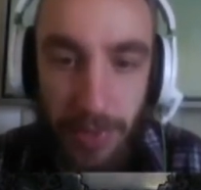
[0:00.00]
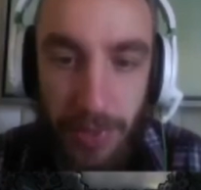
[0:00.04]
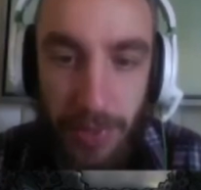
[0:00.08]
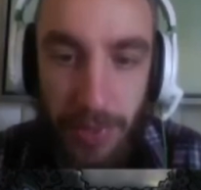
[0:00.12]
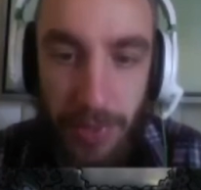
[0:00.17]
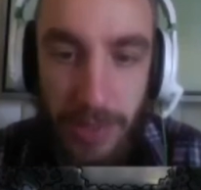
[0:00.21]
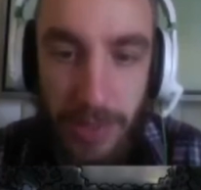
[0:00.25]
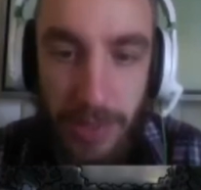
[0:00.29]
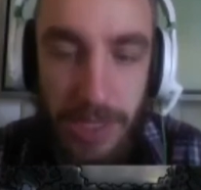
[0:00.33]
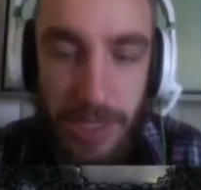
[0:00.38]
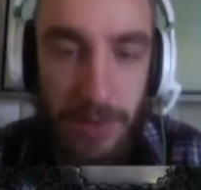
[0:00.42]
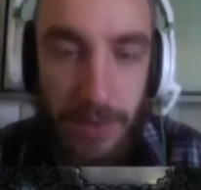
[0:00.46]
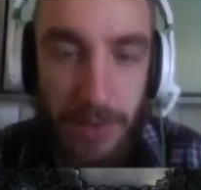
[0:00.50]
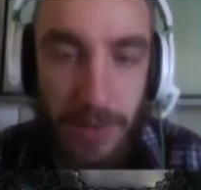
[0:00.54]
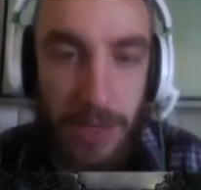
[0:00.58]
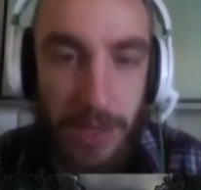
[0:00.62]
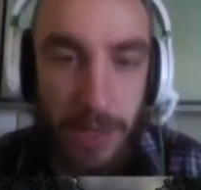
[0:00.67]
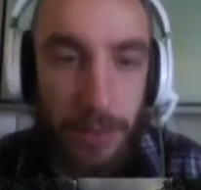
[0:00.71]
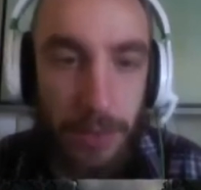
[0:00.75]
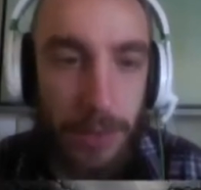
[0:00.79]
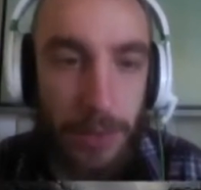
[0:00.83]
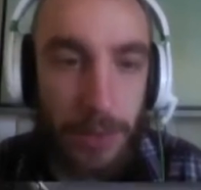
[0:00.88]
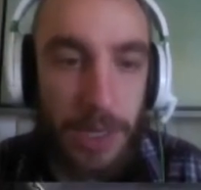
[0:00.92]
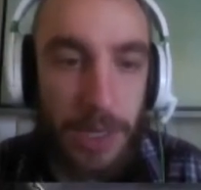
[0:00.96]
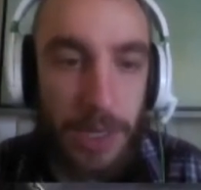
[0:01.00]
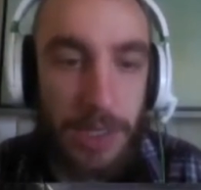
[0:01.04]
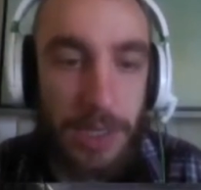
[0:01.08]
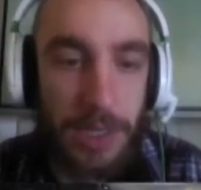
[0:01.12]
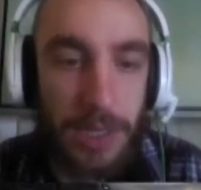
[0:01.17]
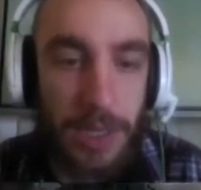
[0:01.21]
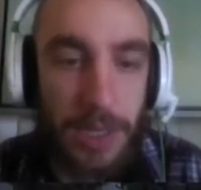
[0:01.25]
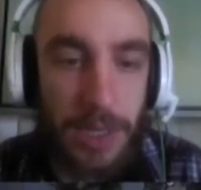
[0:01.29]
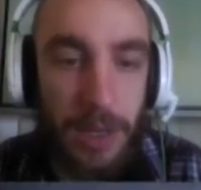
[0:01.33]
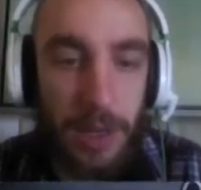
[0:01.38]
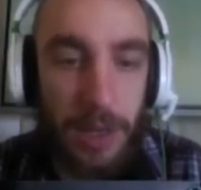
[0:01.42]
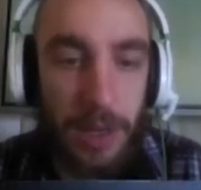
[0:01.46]
70
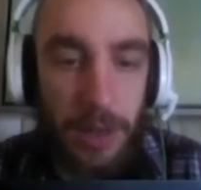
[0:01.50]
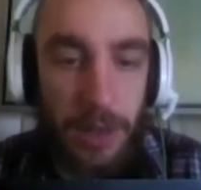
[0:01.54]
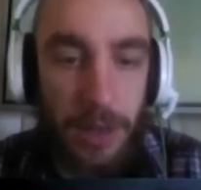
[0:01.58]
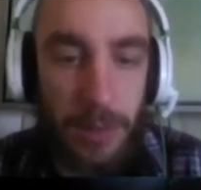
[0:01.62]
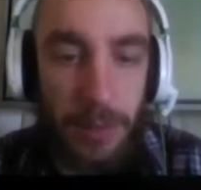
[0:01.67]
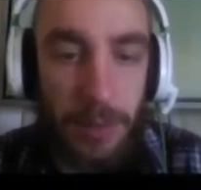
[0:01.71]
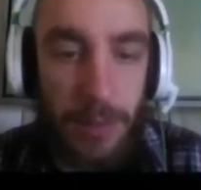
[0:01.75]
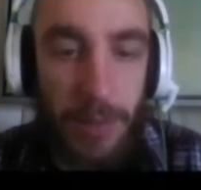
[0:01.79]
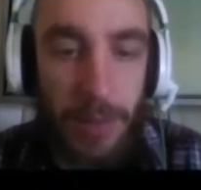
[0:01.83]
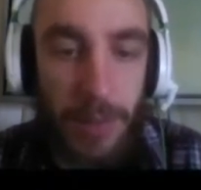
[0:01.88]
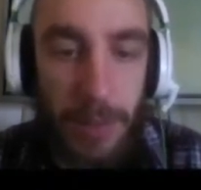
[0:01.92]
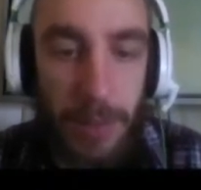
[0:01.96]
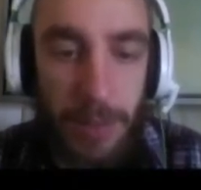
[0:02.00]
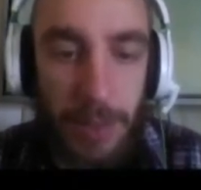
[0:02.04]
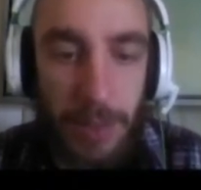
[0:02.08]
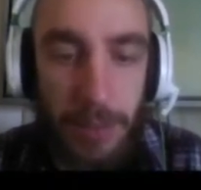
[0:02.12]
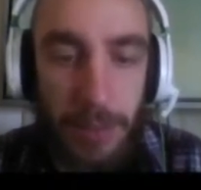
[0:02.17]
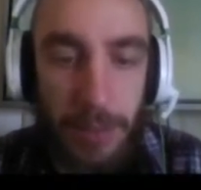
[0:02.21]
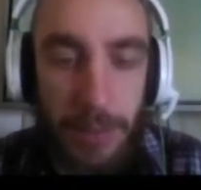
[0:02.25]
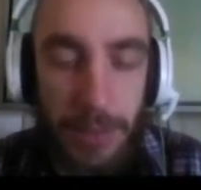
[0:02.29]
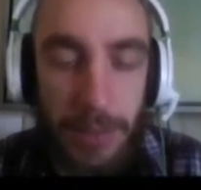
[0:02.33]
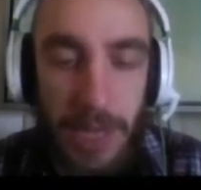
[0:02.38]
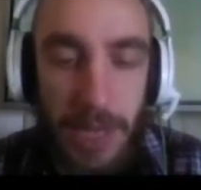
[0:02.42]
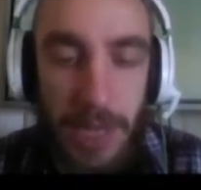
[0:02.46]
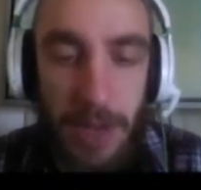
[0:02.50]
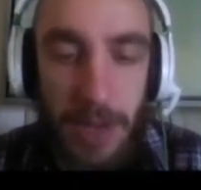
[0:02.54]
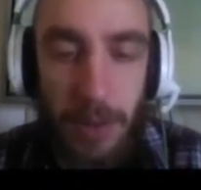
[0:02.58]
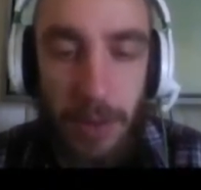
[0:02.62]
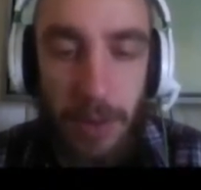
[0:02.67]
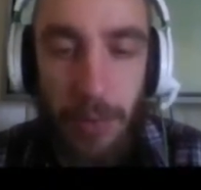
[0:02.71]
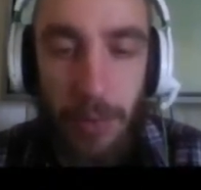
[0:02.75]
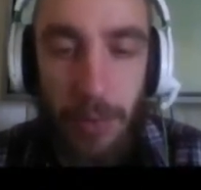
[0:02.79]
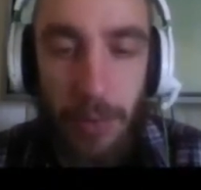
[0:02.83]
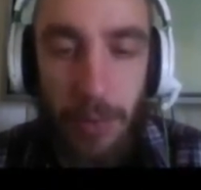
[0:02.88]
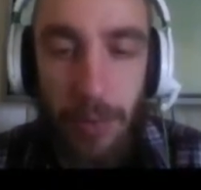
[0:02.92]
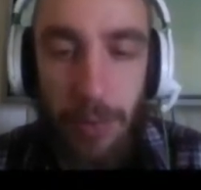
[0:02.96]
degrees, pumping them
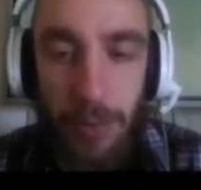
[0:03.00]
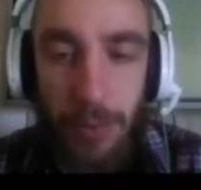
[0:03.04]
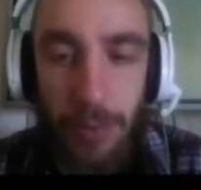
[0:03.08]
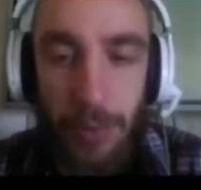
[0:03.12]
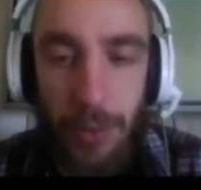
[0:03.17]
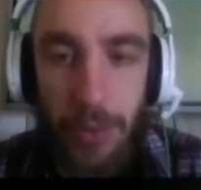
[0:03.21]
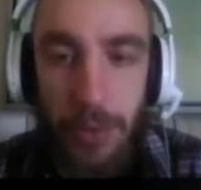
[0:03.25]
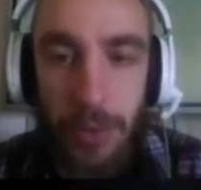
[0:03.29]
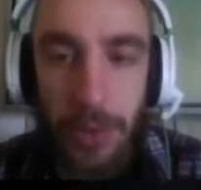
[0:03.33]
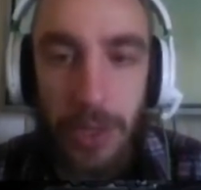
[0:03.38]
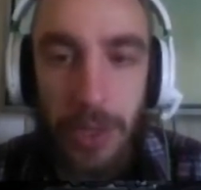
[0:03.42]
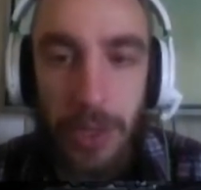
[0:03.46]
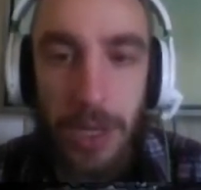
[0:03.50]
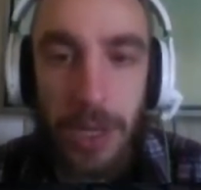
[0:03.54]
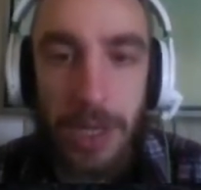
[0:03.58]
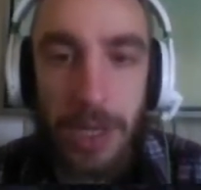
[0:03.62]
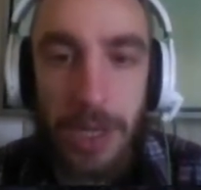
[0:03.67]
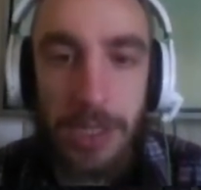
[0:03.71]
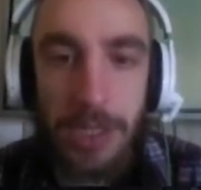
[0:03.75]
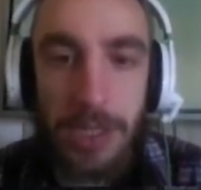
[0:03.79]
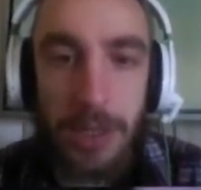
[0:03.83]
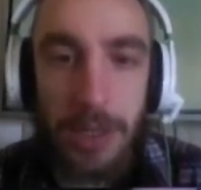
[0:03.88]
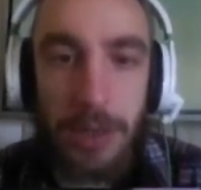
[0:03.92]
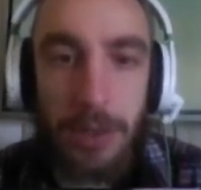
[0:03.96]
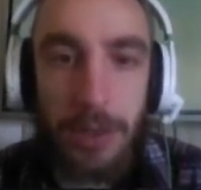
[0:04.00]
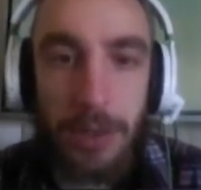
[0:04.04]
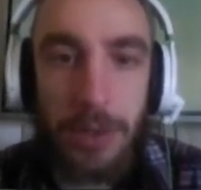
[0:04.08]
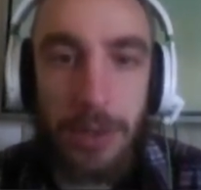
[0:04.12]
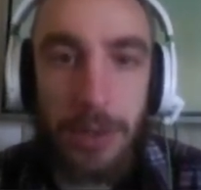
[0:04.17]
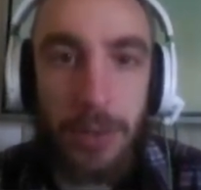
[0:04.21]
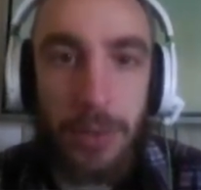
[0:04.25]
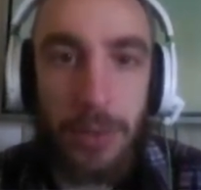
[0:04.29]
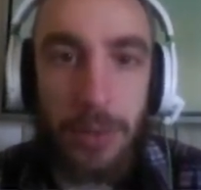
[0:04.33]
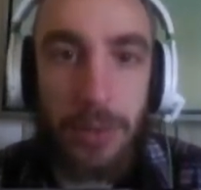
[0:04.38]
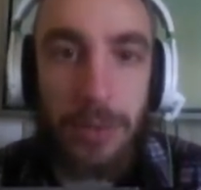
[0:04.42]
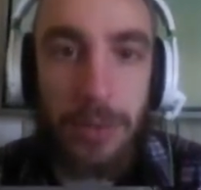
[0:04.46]
down through the ice zone to
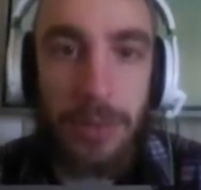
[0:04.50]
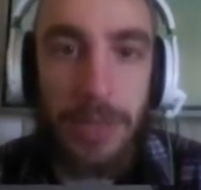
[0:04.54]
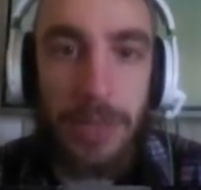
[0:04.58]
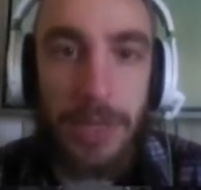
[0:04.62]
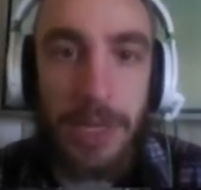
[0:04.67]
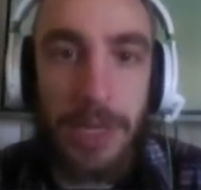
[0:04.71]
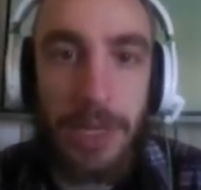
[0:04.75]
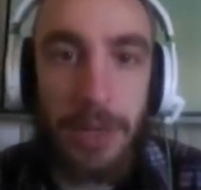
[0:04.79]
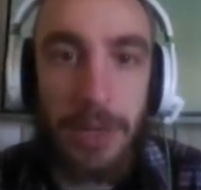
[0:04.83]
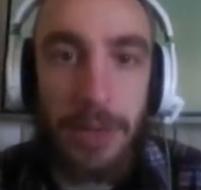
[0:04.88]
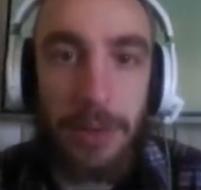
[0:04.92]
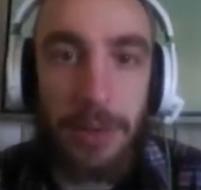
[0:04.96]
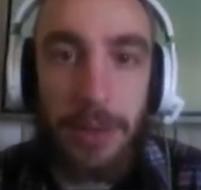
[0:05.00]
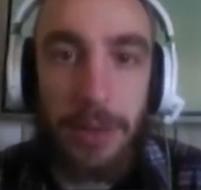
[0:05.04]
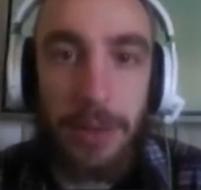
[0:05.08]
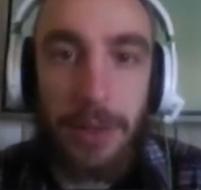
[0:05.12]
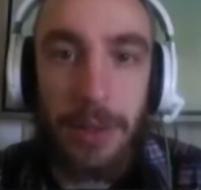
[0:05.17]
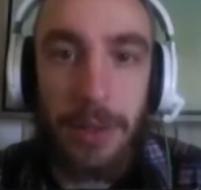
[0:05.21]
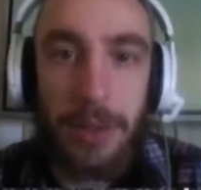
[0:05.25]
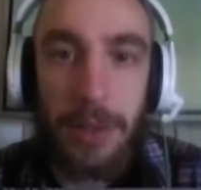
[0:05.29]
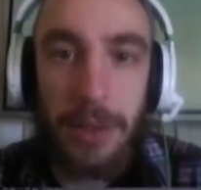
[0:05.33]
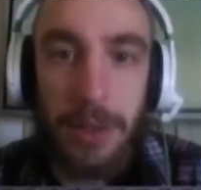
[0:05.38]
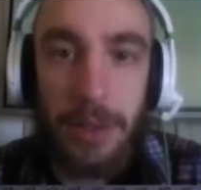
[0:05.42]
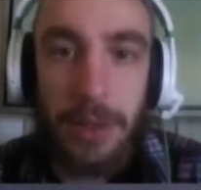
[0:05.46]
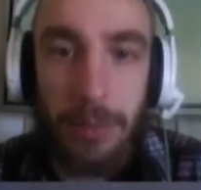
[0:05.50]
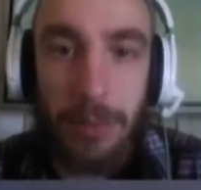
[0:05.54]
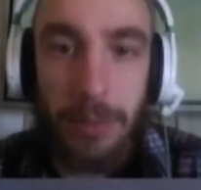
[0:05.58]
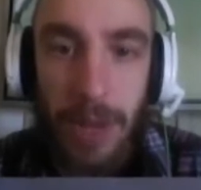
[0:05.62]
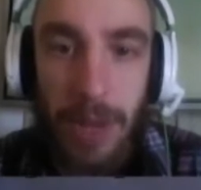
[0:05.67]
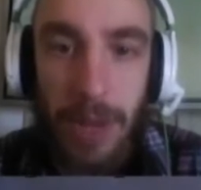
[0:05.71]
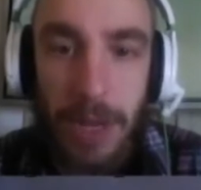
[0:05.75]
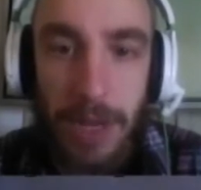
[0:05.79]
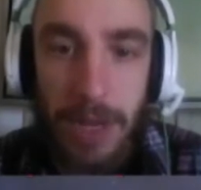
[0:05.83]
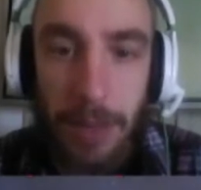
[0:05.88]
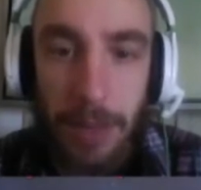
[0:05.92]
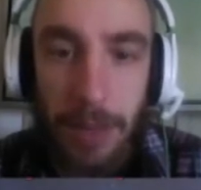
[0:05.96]
cool them down, and
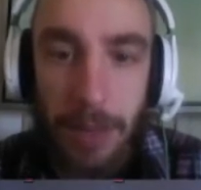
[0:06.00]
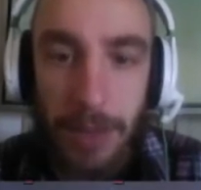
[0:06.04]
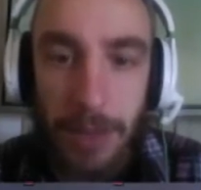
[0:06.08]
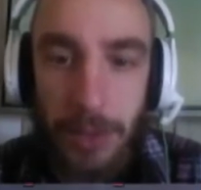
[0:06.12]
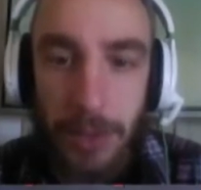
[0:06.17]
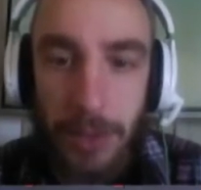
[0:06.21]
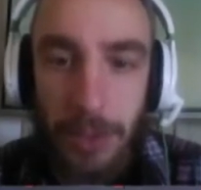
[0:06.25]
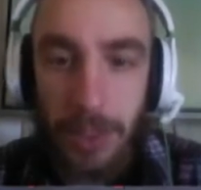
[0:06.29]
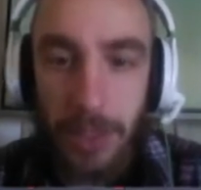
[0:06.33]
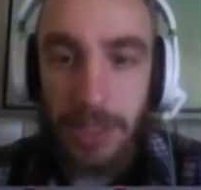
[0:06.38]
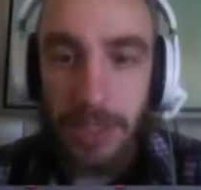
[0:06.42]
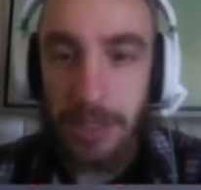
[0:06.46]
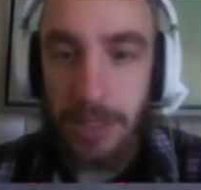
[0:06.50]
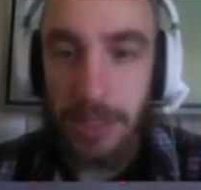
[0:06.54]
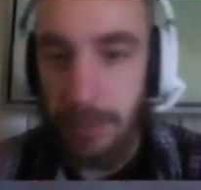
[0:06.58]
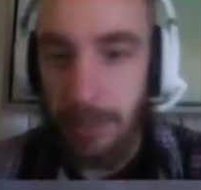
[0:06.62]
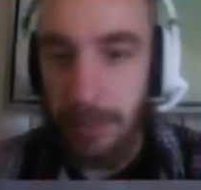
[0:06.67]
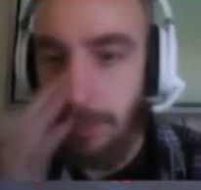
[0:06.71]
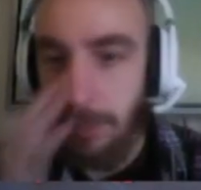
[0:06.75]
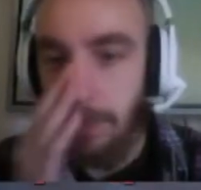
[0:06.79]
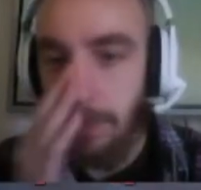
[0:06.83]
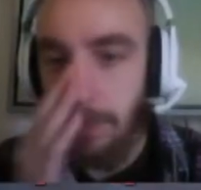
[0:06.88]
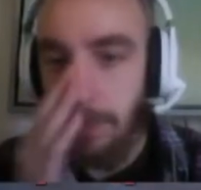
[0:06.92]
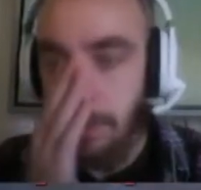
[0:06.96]
back up into our system.